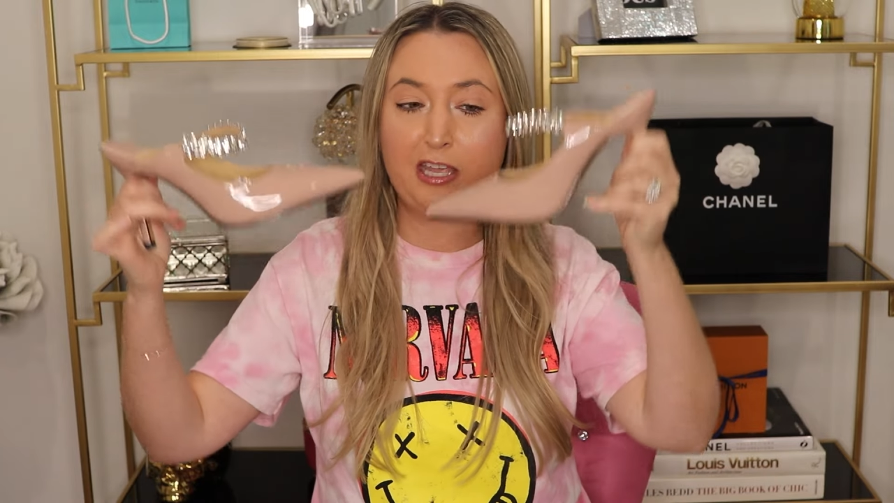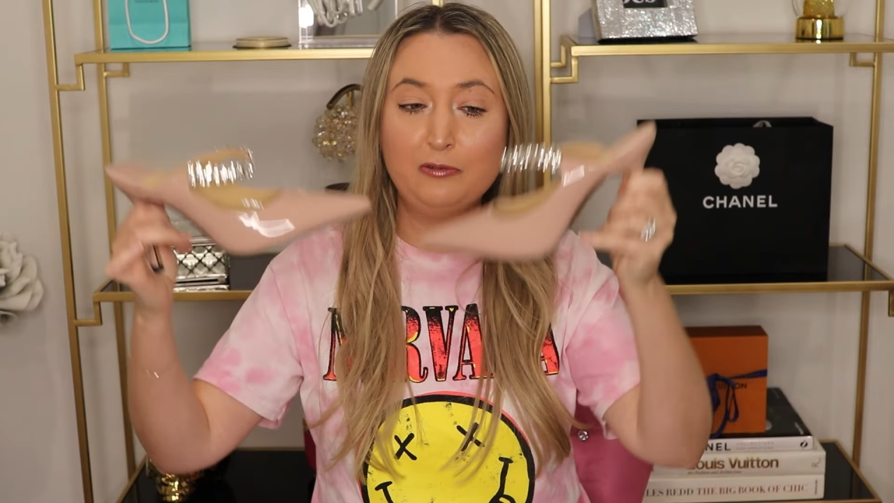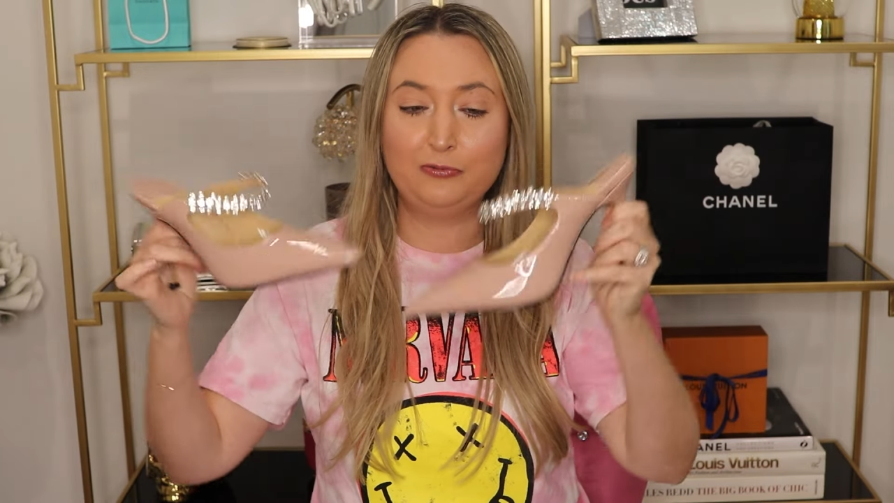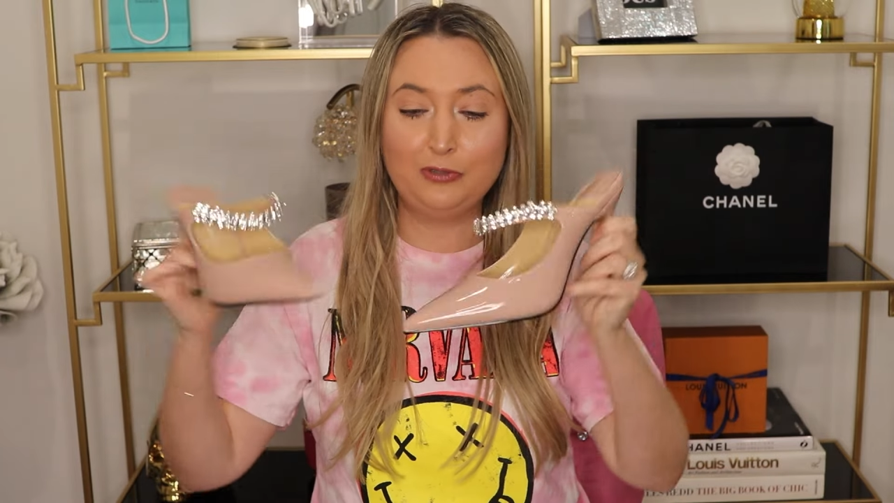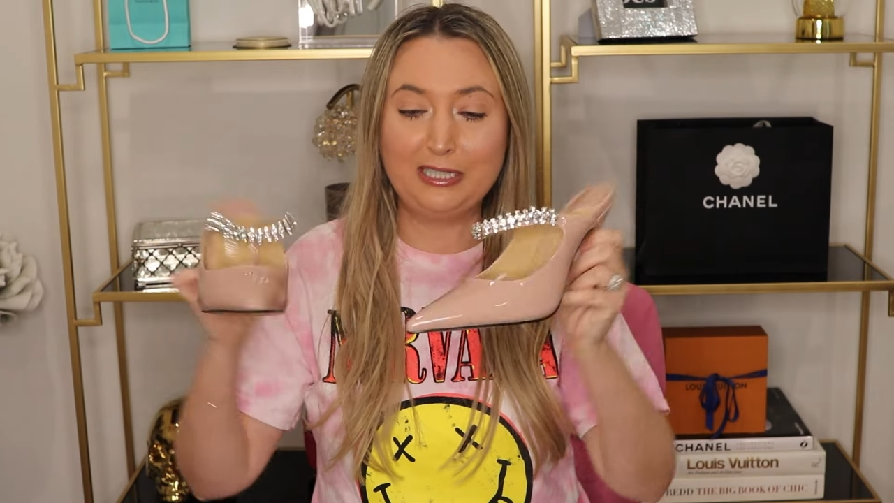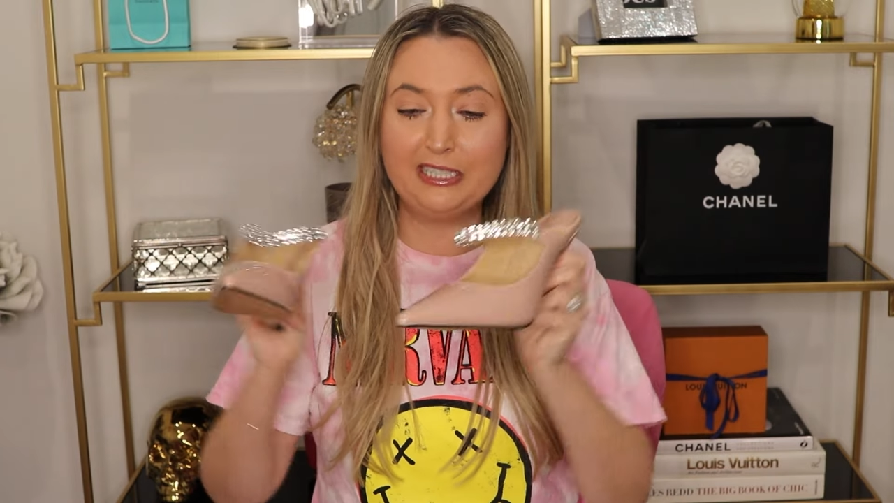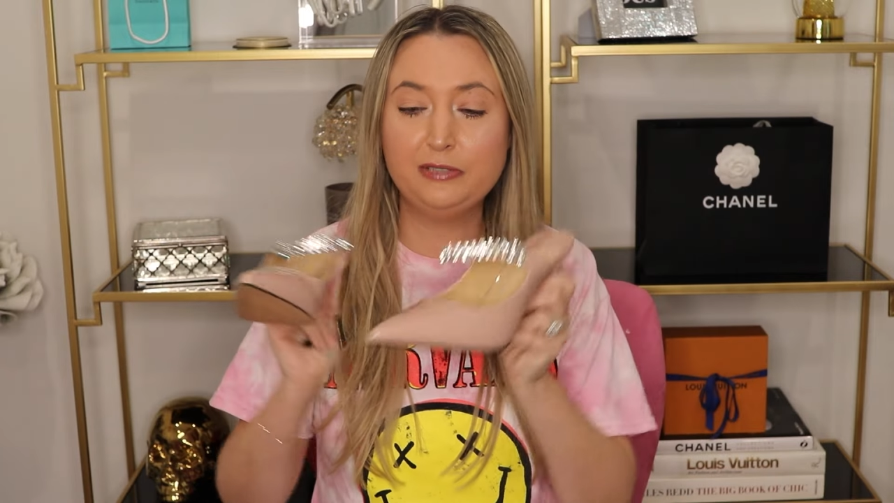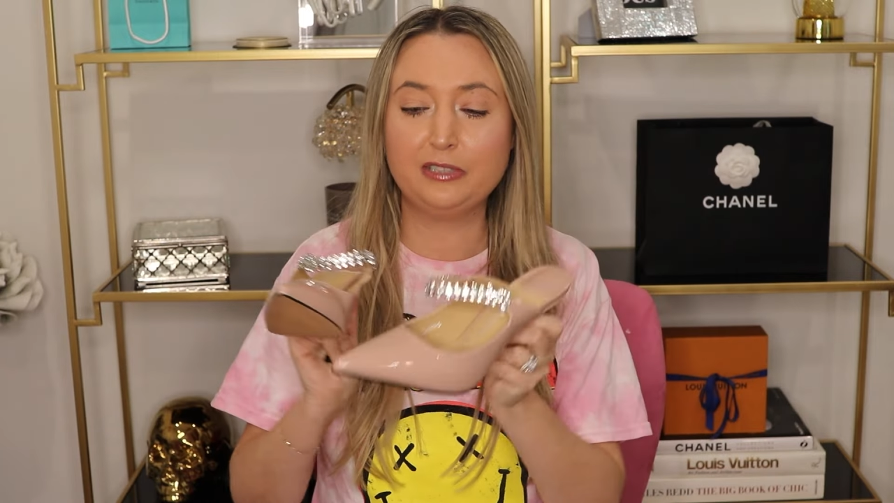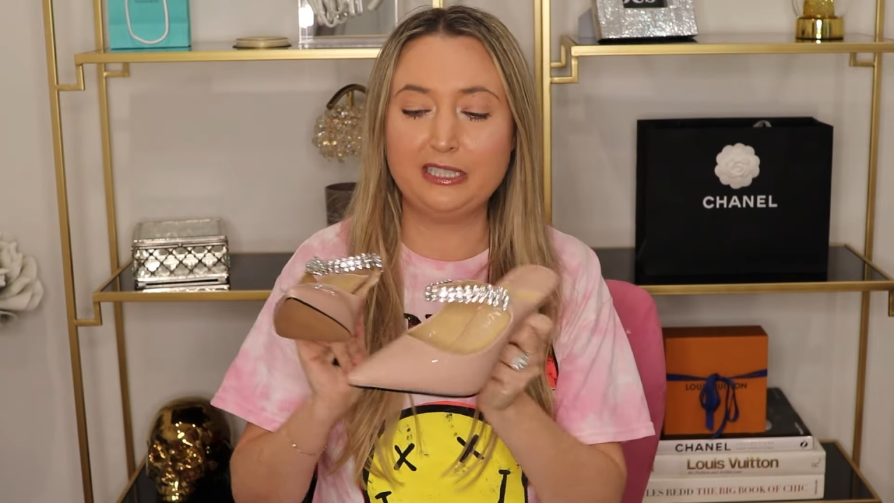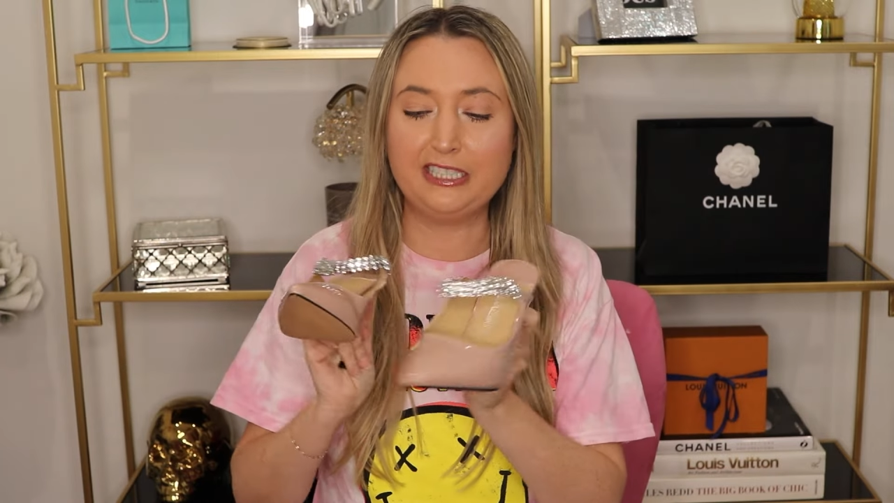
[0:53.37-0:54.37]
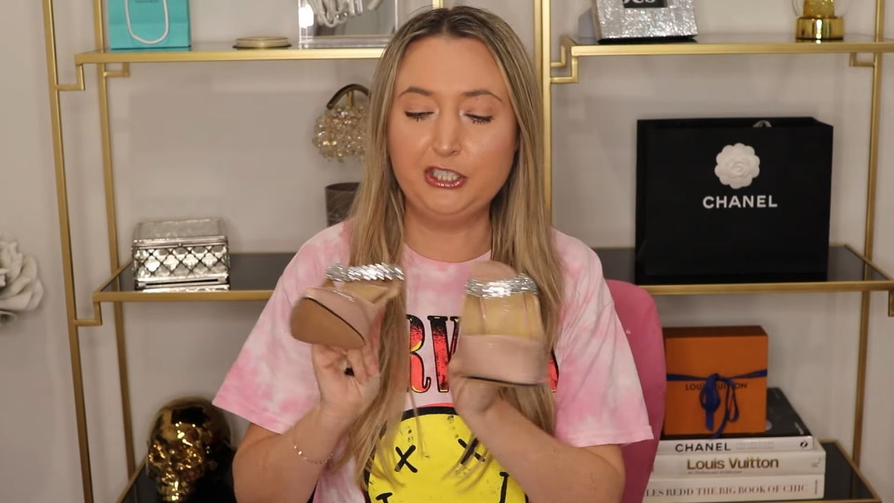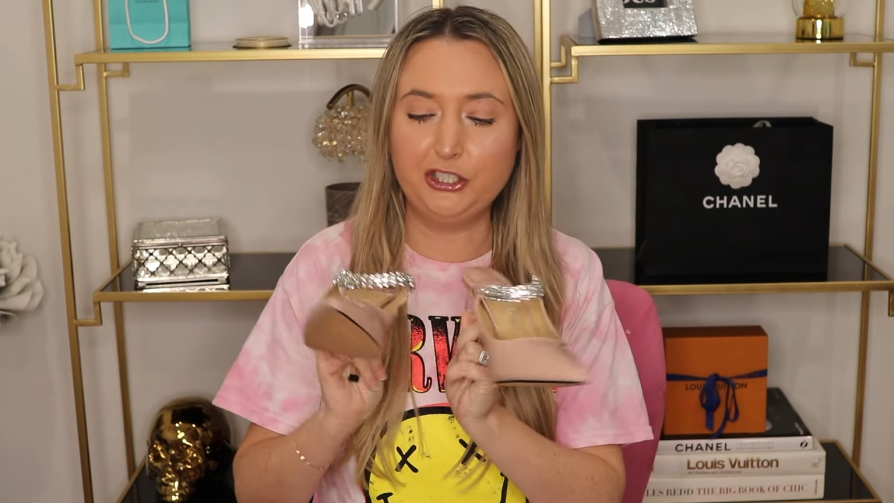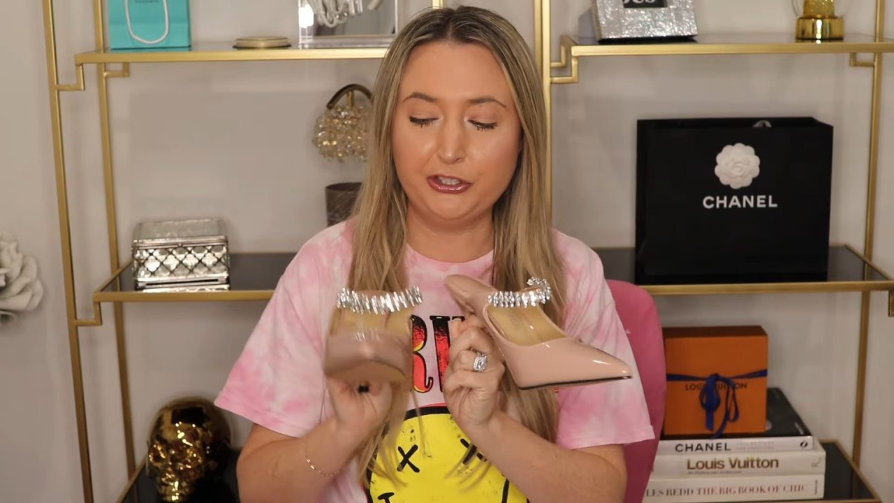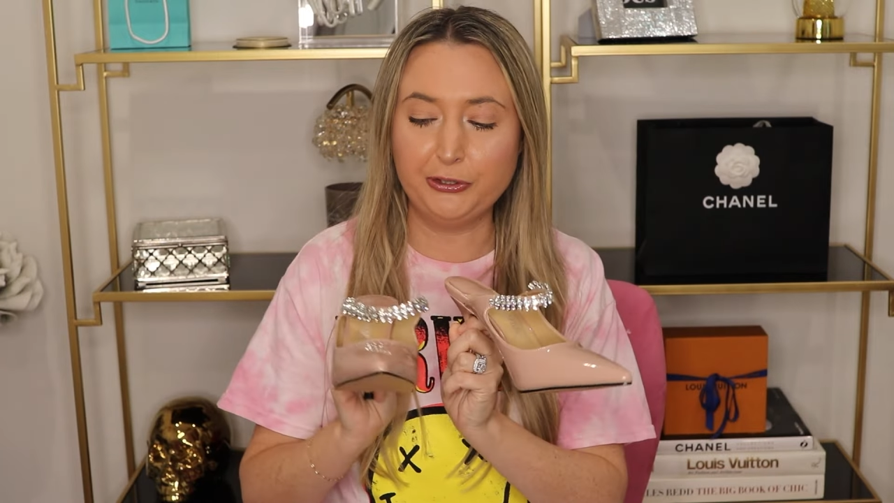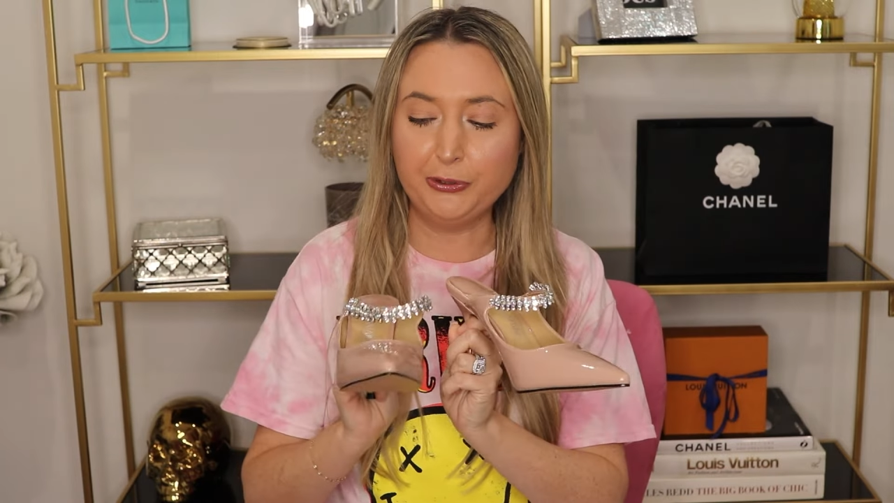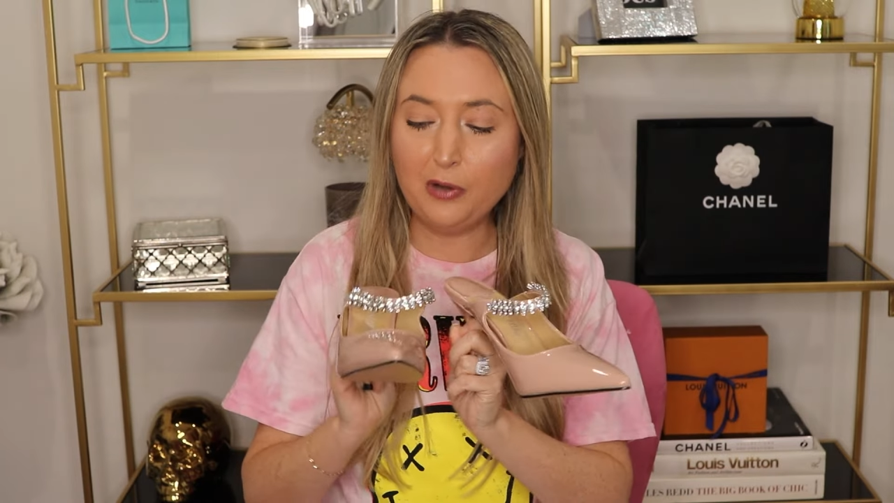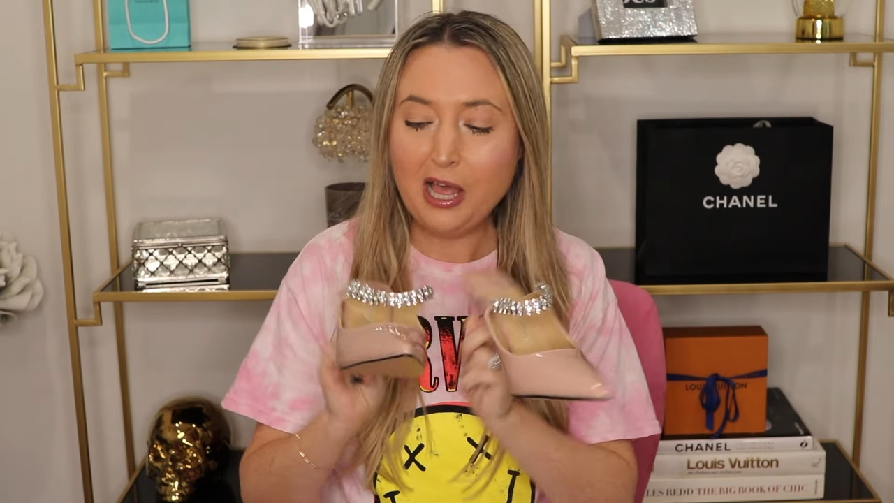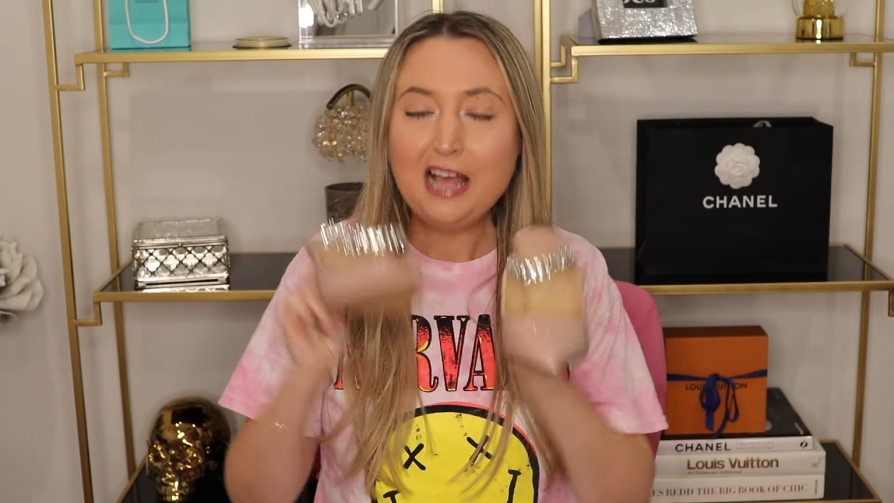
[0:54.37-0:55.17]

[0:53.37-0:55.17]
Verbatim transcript: they really, really do.